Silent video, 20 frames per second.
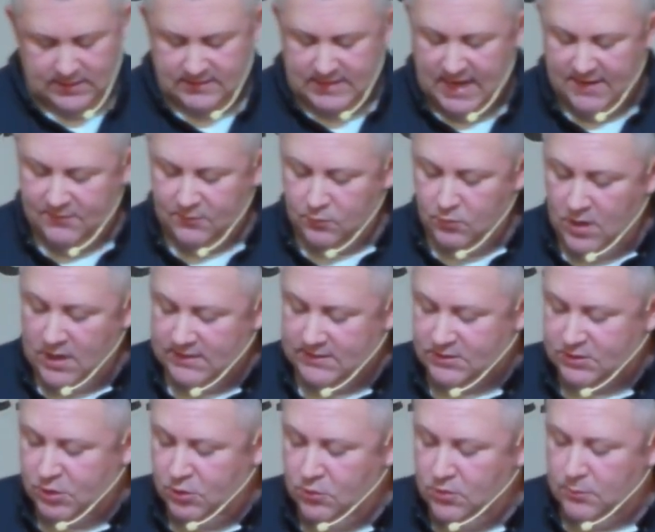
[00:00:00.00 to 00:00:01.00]
David runs
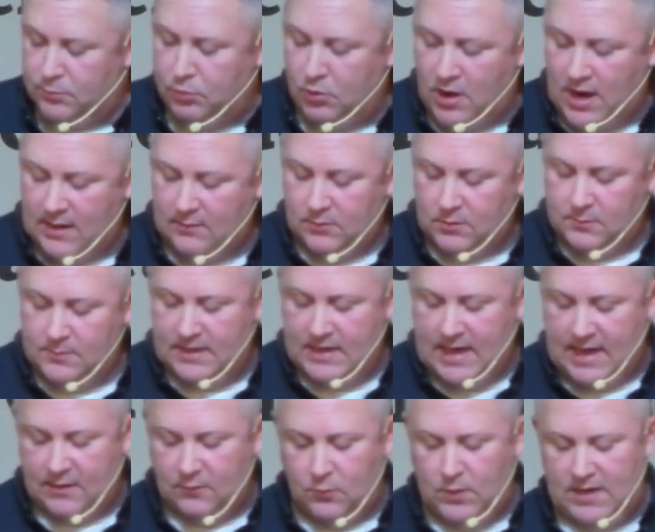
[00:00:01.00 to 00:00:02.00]
to the problem and
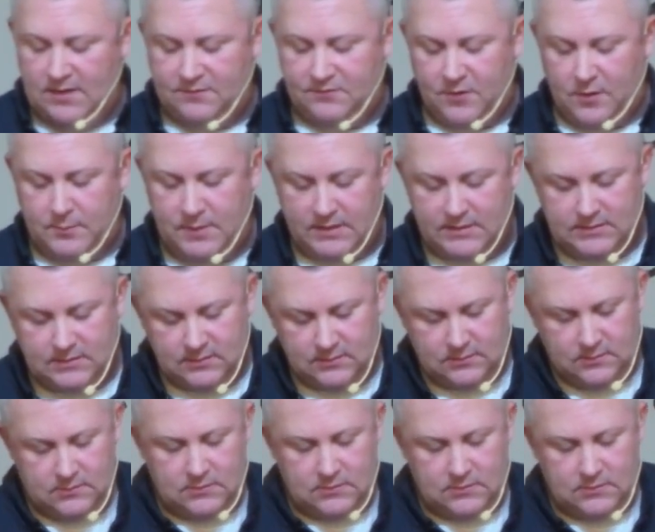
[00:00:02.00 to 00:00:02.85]
not away from it.